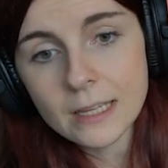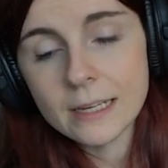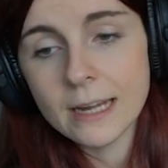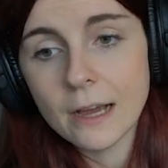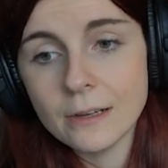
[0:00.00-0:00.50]

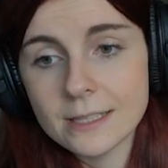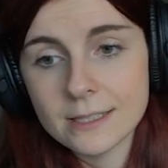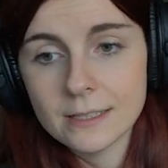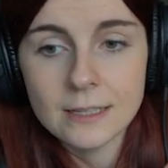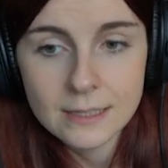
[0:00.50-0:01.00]
Now
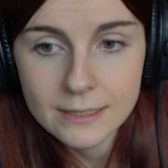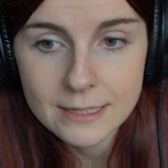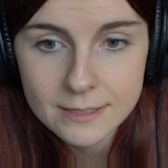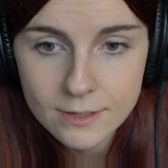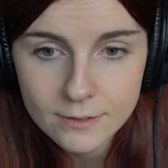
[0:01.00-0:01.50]
it's
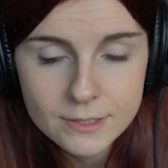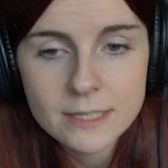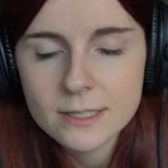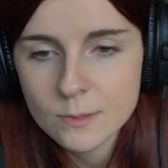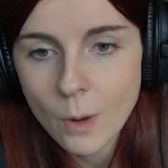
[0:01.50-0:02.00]
cluster
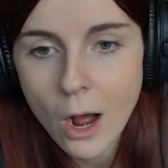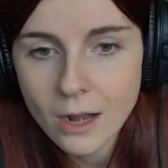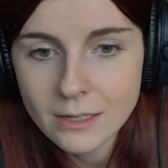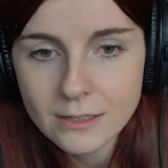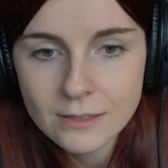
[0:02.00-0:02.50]
size
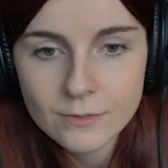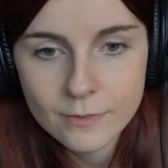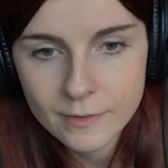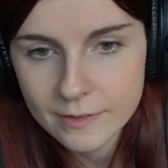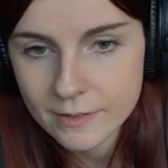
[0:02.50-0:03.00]
small,
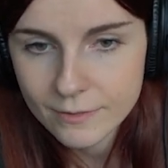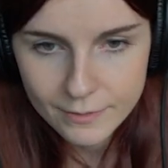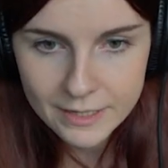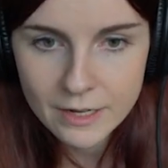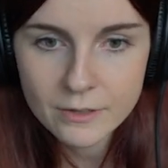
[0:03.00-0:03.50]

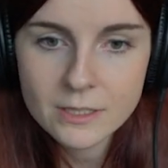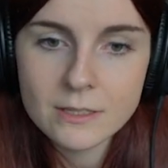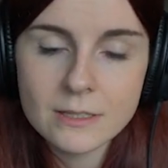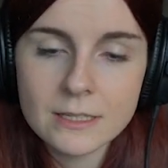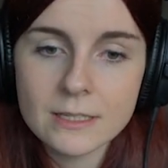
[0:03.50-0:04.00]
3
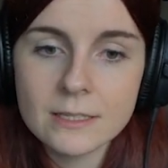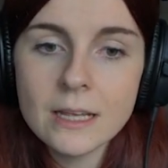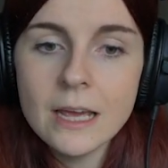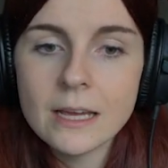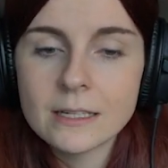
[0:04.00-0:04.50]
nodes. This is
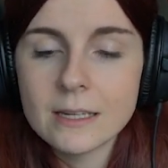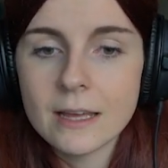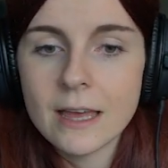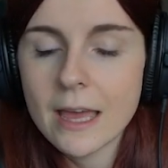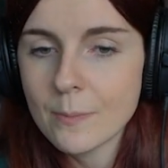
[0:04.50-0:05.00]

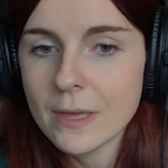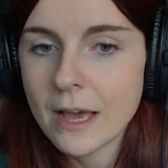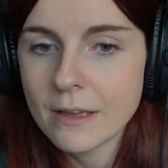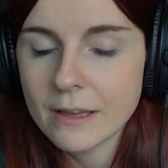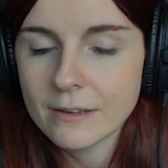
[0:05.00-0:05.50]
the
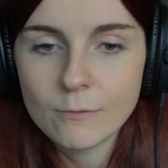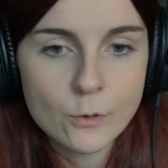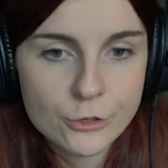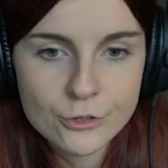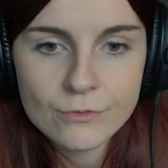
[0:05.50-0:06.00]
API
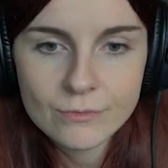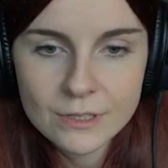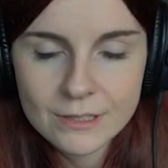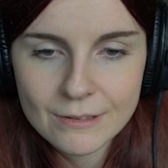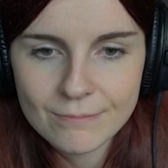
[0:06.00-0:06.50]
version,
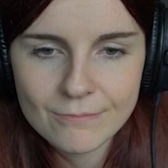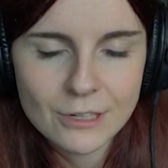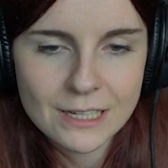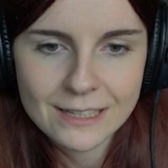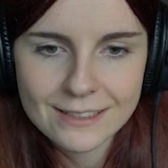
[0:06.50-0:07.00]

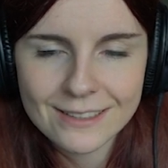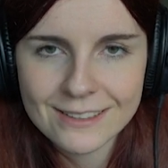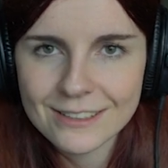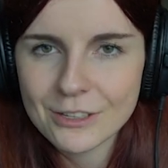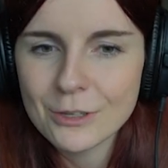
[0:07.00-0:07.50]
or like
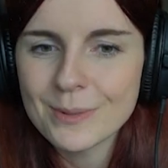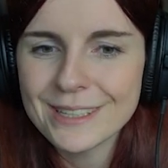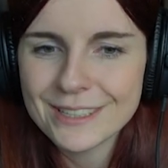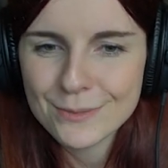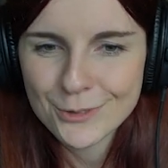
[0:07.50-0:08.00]
the
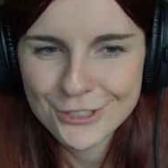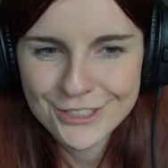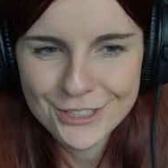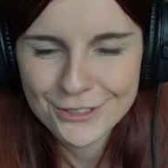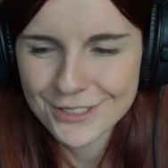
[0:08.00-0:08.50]
Kubernetes version
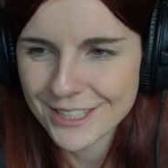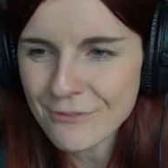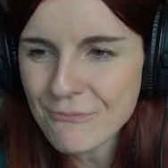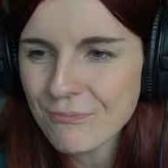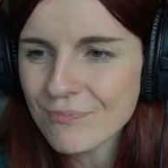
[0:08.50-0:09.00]
it's using.